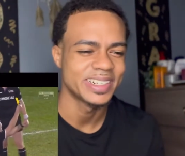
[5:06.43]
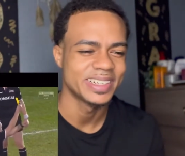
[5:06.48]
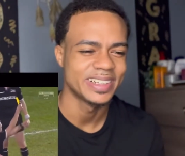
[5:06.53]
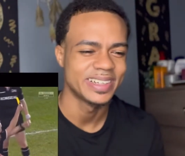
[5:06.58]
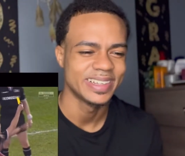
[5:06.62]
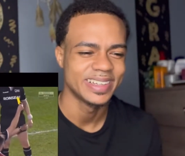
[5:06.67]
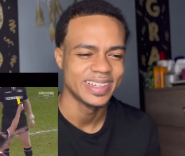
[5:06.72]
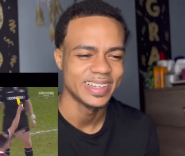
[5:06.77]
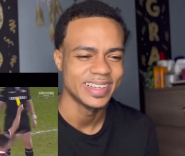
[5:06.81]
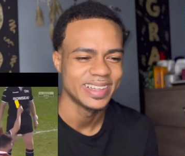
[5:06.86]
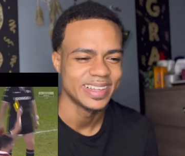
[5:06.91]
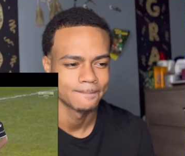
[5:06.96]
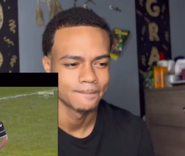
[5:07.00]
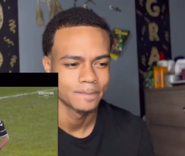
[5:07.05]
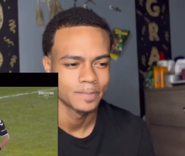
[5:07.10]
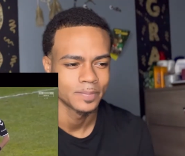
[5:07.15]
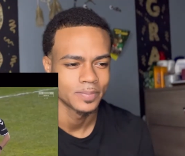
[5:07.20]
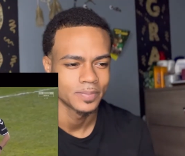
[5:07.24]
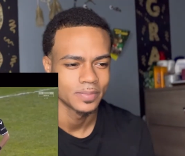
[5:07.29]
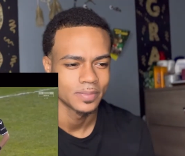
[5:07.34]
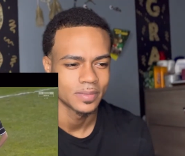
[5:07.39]

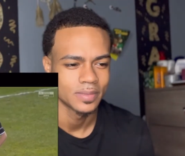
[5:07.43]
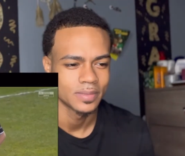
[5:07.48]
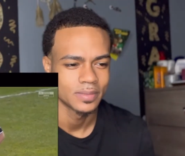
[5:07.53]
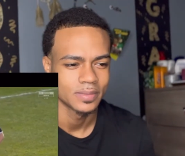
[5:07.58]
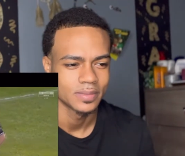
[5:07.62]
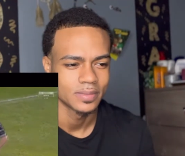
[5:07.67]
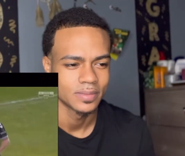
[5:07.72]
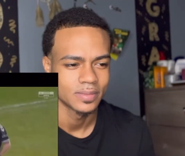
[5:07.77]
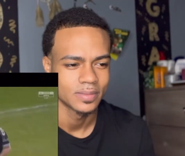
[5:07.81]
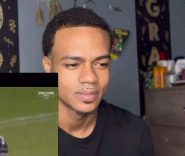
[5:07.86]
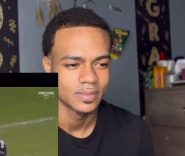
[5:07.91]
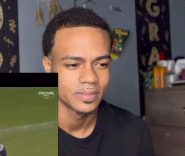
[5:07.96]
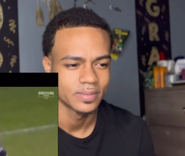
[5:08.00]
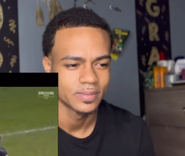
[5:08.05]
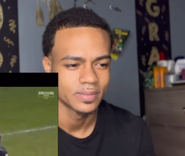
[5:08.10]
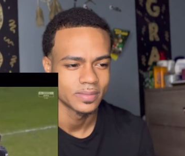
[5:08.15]
[no speech]